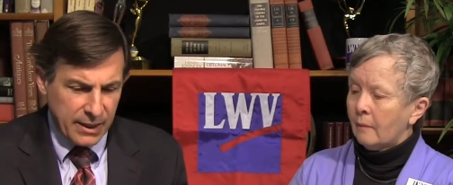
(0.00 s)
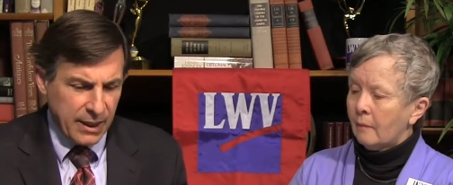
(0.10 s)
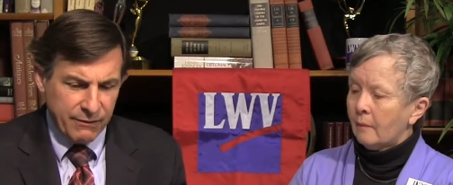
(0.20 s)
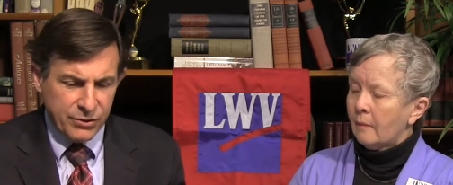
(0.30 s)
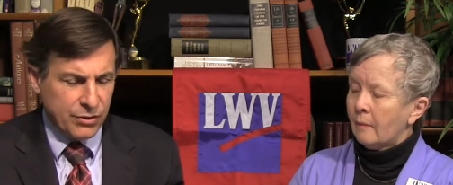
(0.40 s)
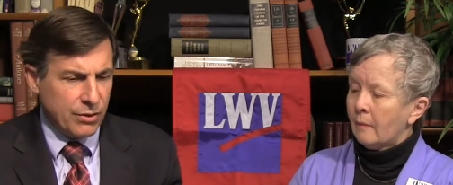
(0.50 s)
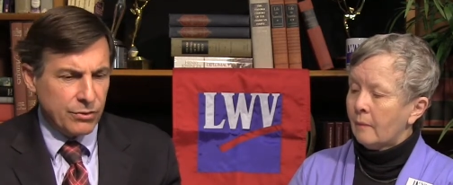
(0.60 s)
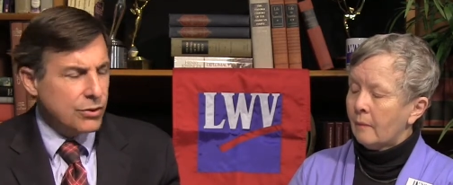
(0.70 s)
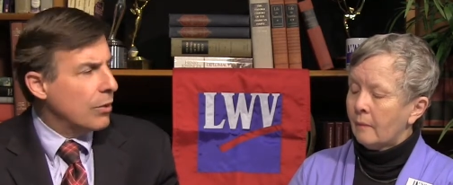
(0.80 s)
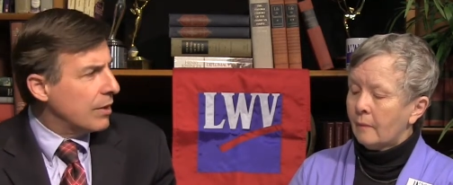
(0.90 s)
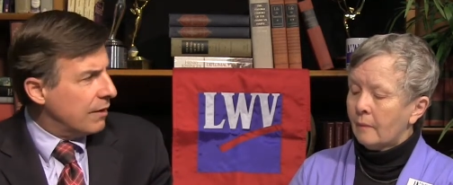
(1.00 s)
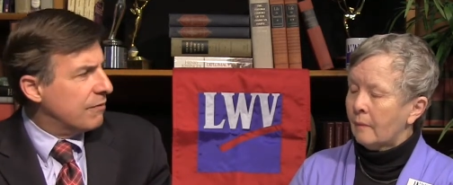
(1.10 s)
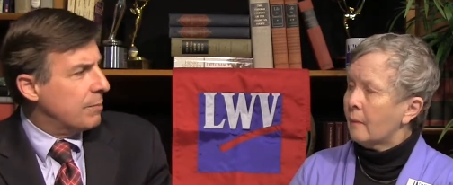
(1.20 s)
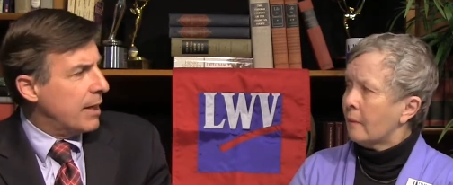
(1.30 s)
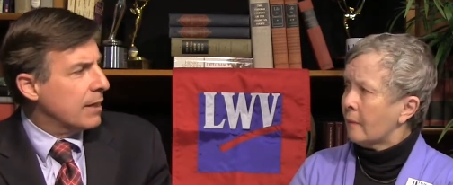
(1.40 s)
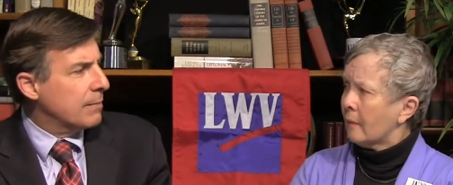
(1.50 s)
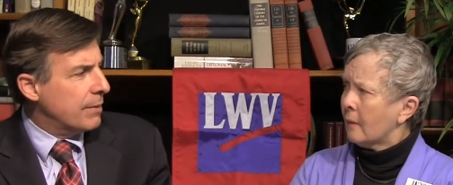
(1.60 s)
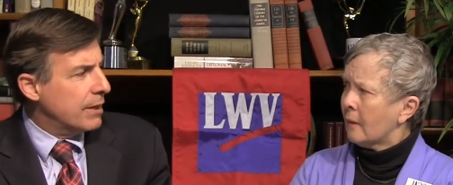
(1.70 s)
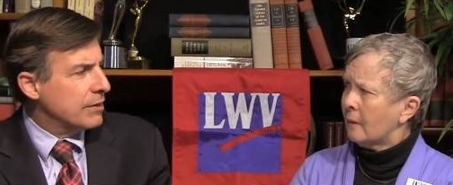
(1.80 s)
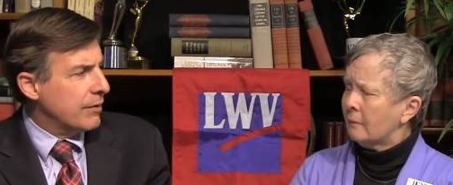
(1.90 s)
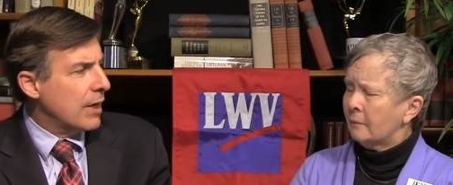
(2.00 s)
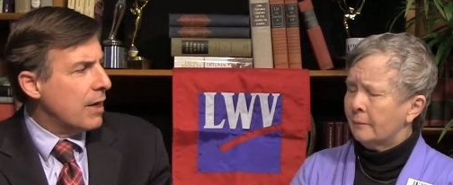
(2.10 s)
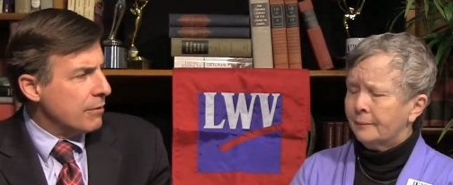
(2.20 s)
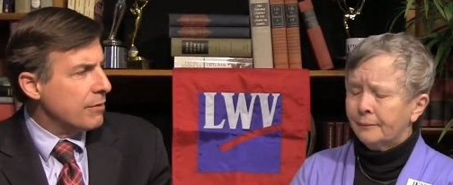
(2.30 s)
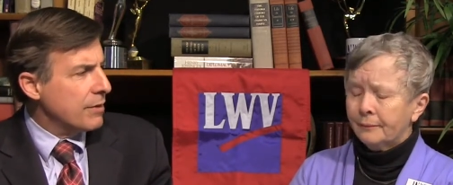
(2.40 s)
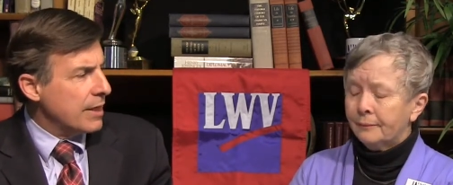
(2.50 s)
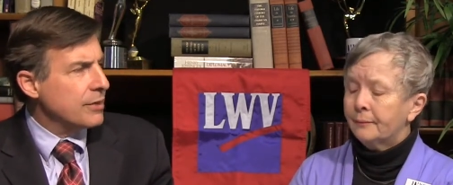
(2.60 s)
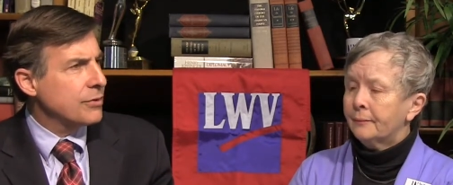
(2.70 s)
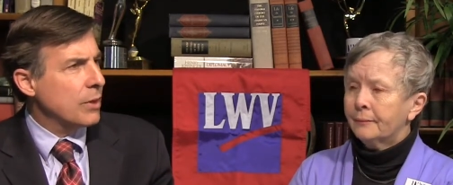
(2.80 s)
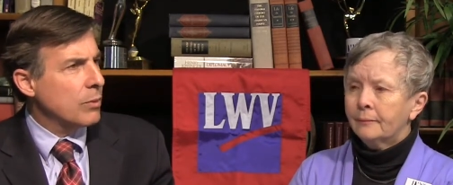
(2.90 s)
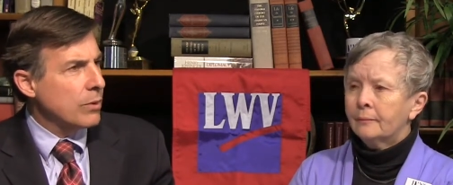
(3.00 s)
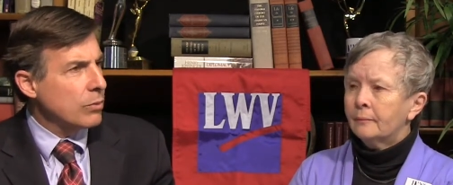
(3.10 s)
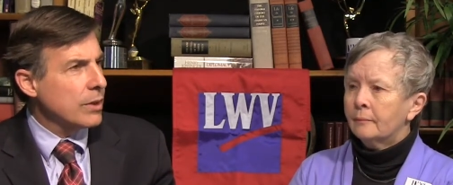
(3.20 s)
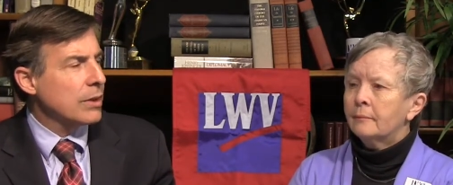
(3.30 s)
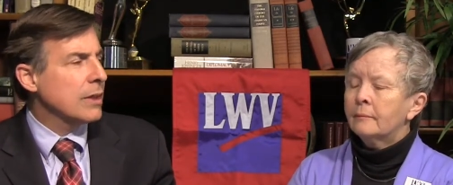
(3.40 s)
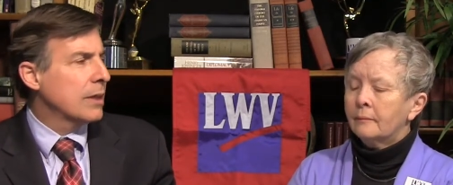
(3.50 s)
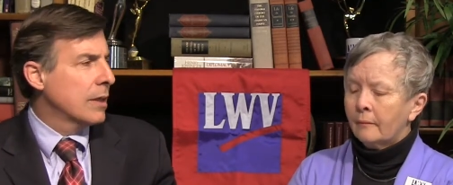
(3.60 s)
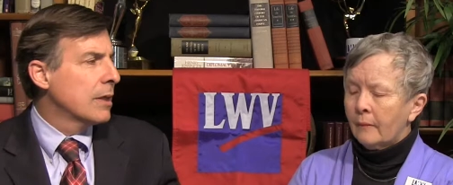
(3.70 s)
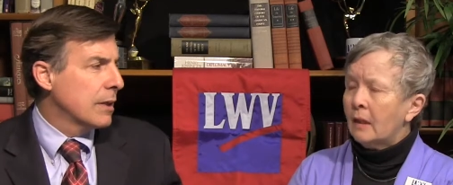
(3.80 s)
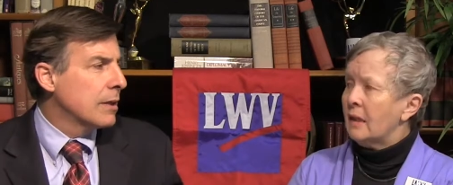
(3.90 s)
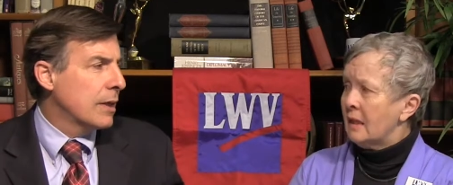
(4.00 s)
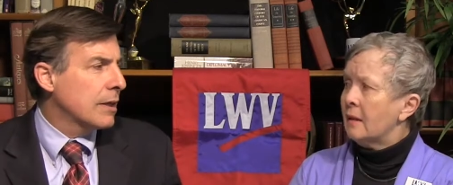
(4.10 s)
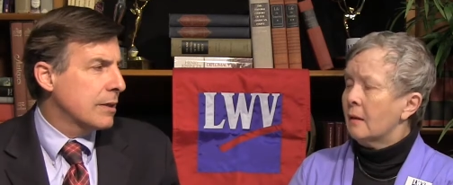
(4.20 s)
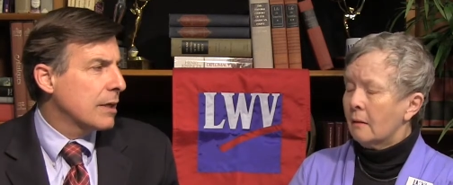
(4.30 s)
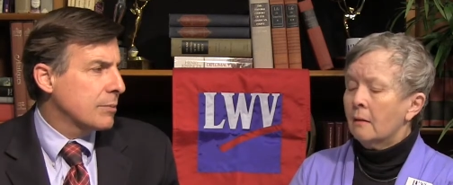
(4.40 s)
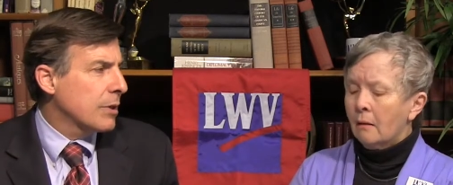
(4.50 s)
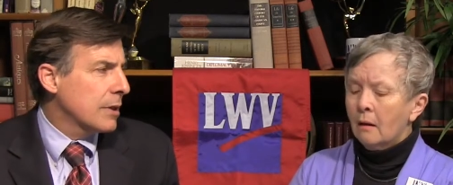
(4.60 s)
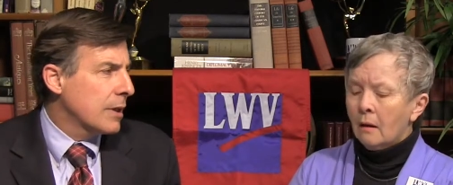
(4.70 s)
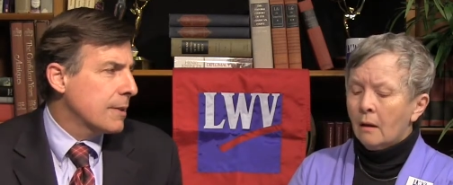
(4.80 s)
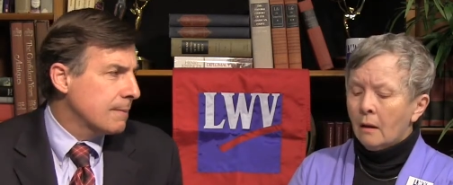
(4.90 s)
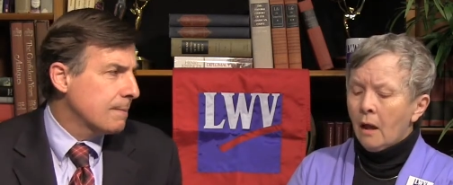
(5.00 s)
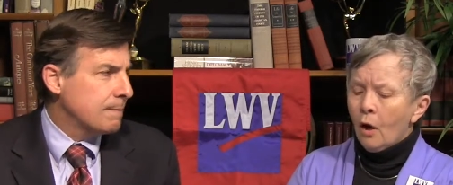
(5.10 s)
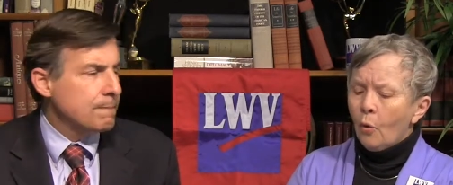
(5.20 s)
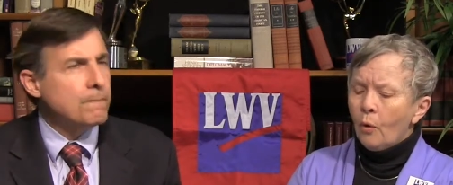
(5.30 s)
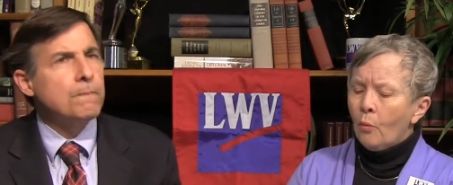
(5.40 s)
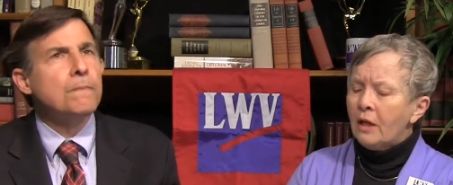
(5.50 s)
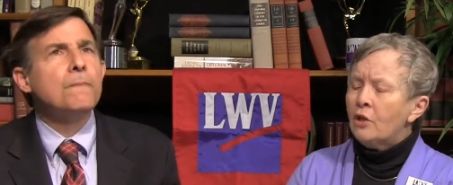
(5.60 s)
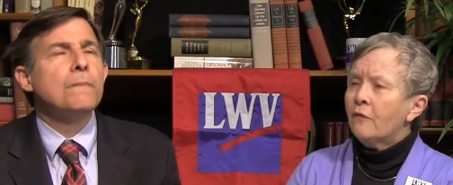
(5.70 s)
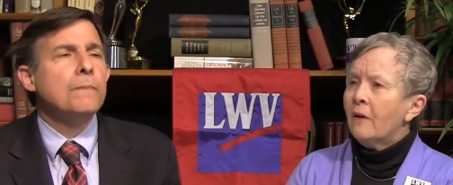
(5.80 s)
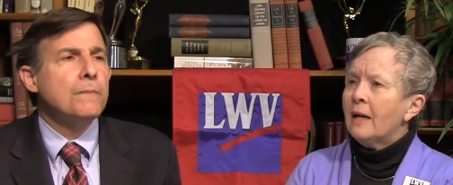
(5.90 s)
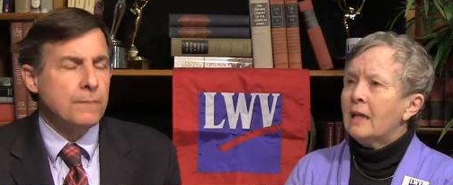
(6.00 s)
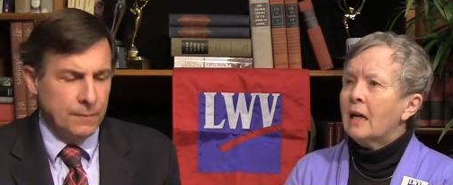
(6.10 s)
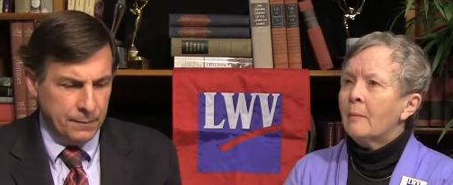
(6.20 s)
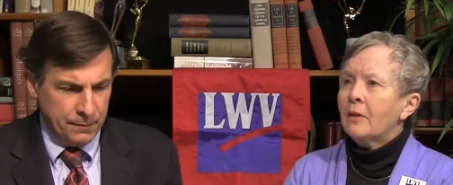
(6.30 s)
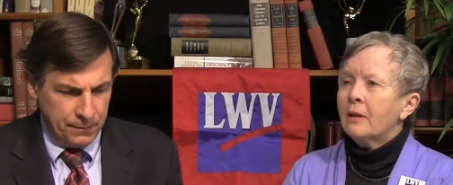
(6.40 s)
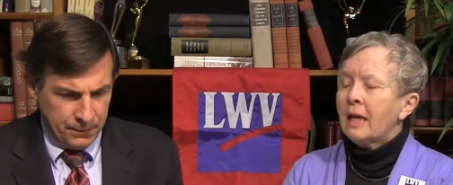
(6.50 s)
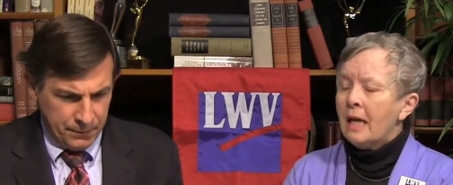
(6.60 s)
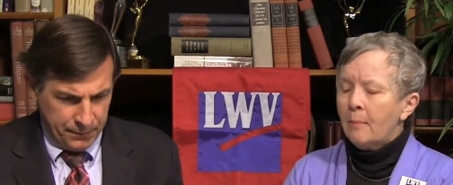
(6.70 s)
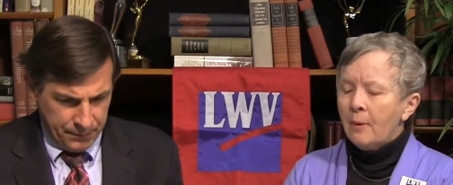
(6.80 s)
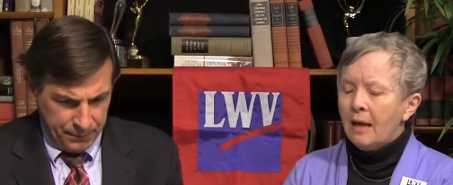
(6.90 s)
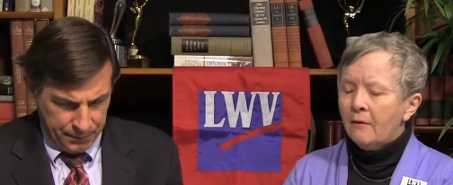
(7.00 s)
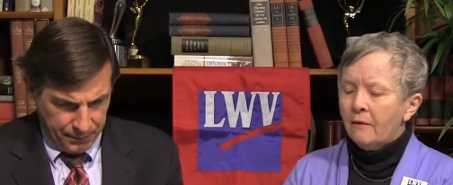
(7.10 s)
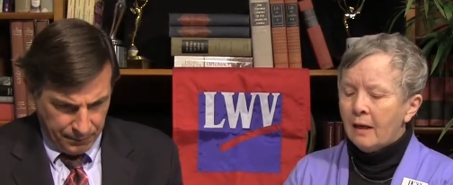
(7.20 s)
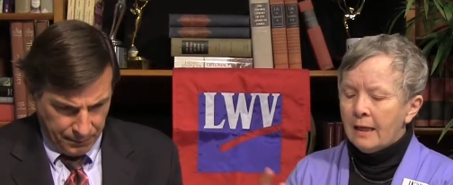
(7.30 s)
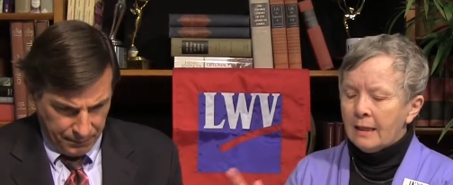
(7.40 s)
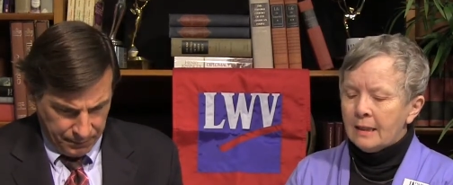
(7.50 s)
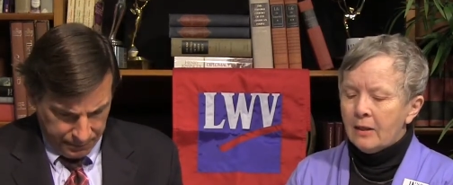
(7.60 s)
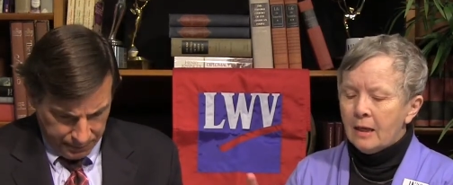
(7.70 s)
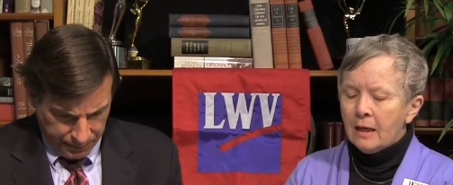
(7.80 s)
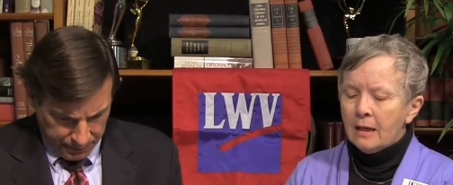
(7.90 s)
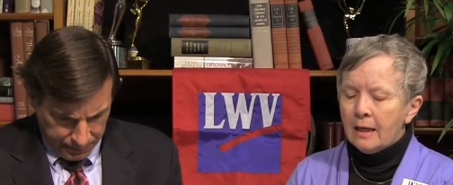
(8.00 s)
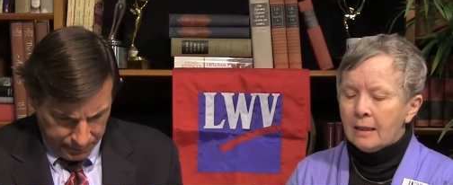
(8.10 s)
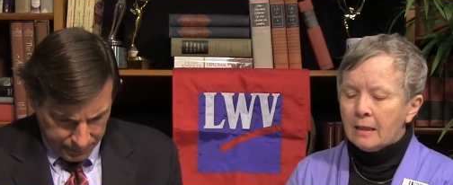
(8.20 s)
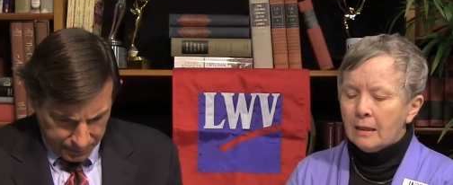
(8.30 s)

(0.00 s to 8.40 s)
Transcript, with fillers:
Speaker 1: gifts. There's no gift ban in Pennsylvania. Mm -hmm. Other things that we really desperately need.
Speaker 2: Well, what did you find out about the campaign finance? I think our next